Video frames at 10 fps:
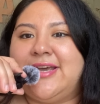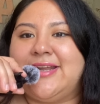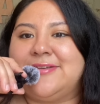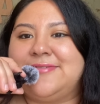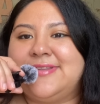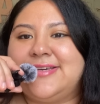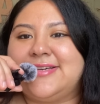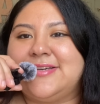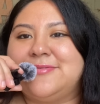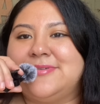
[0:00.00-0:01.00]
And I feel
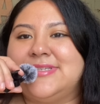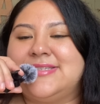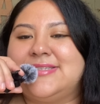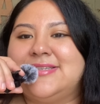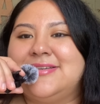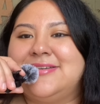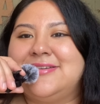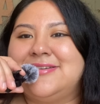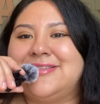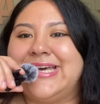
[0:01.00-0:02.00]
like it was
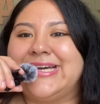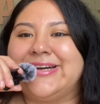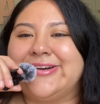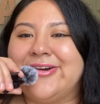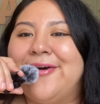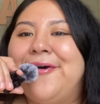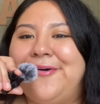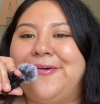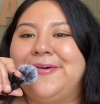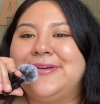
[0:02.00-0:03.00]
like a
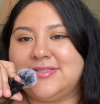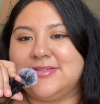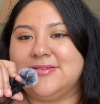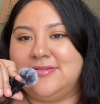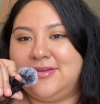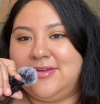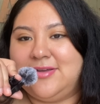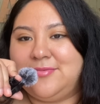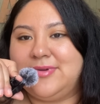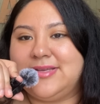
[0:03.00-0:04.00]
call to
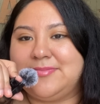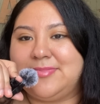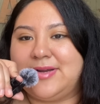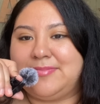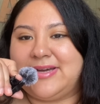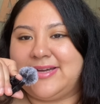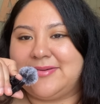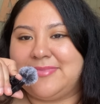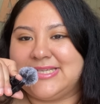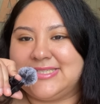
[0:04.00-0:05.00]
really bring back
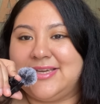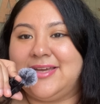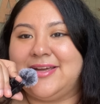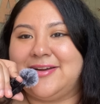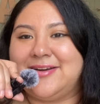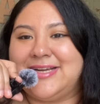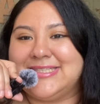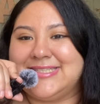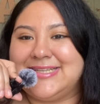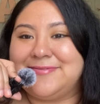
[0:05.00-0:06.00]
my skincare
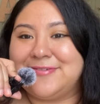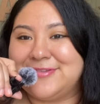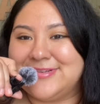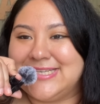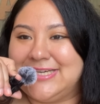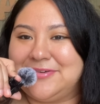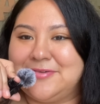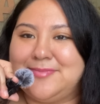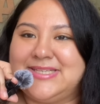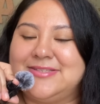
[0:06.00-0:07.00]
and to further take care
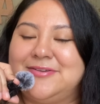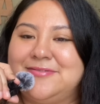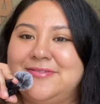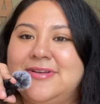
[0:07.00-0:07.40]
of myself.